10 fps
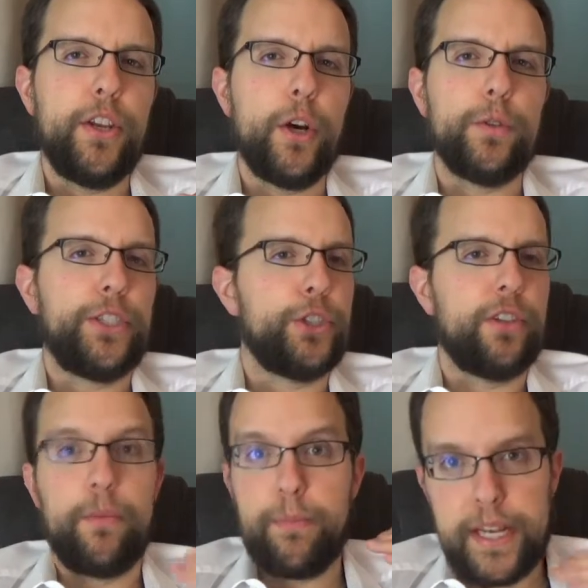knows, he
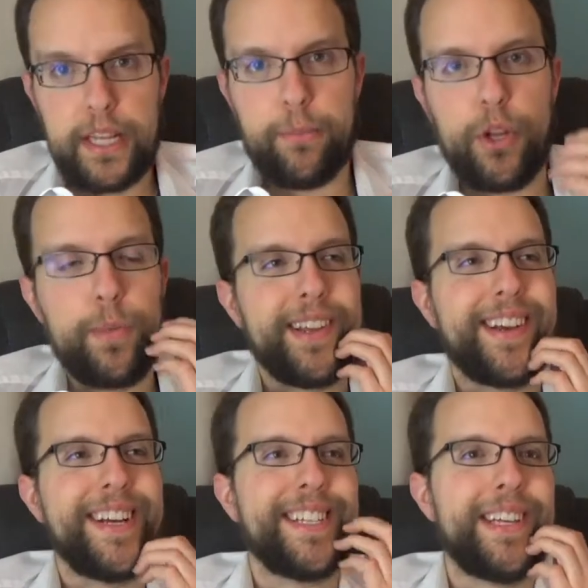should have immediately put him into
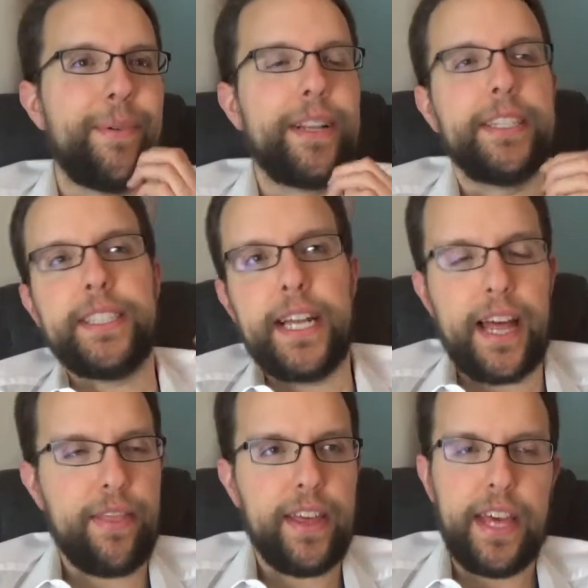custody. But instead,
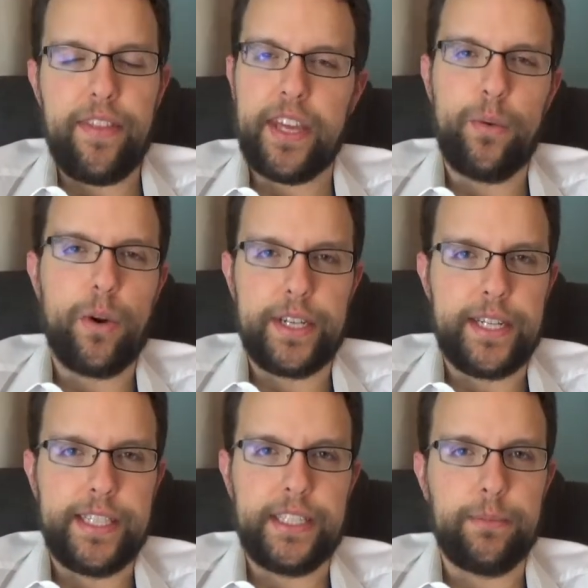I think he wanted to
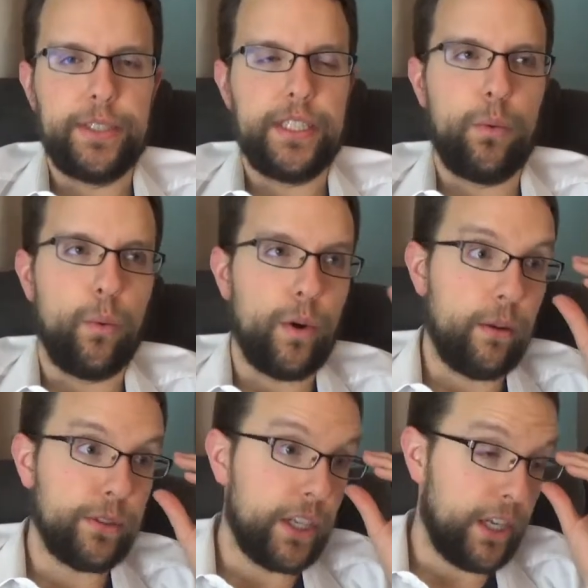test him and see where
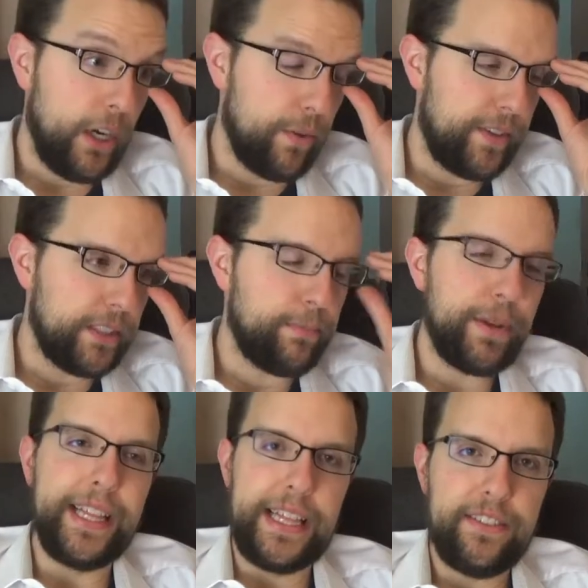he was going to go with this.
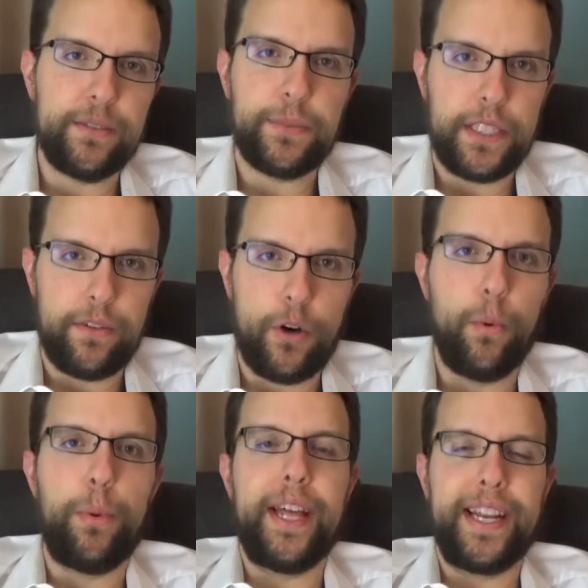But he leaves himself
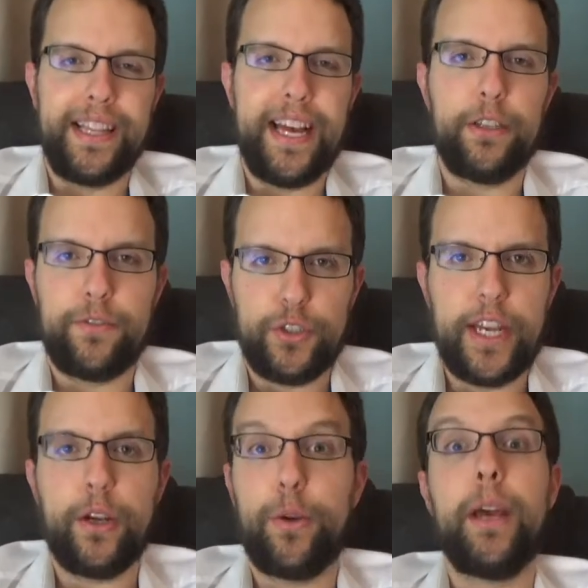open and allows
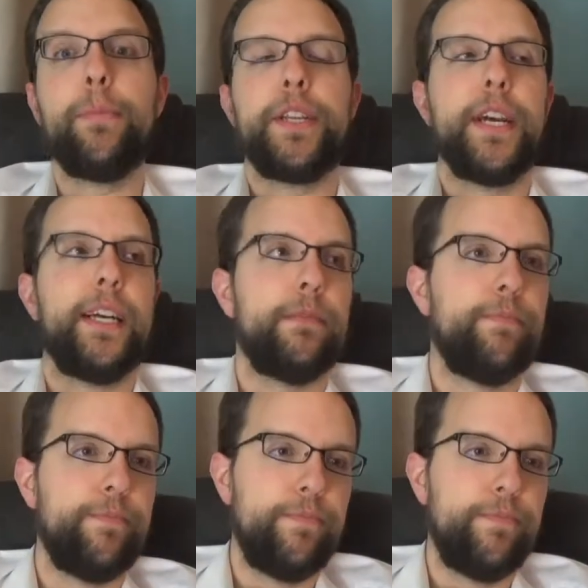Ivchenko to hypnotize him.